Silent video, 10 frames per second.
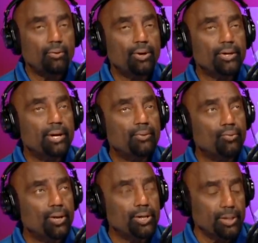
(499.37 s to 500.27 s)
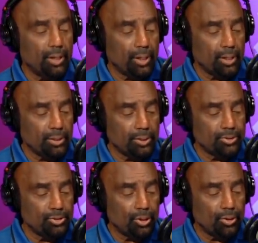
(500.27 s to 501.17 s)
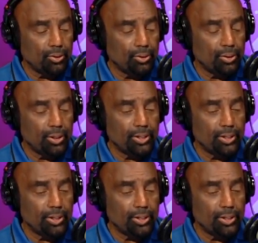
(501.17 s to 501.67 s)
Well, number one, Joe,